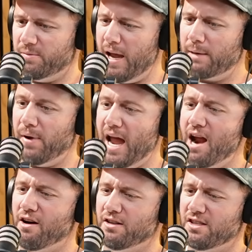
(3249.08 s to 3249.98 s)
S M E C
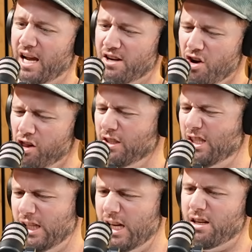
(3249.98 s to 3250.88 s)
Power and
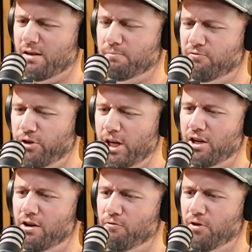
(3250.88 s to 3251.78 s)
Technology. Get a
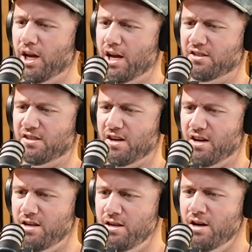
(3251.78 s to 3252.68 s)
frickin' V S D
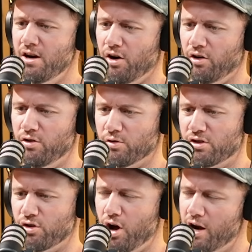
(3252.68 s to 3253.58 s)
on your
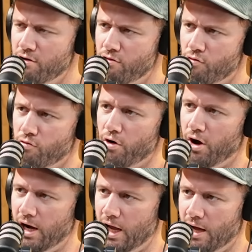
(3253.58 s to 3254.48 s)
site
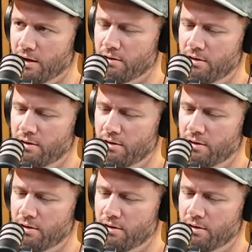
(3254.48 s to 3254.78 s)
right now.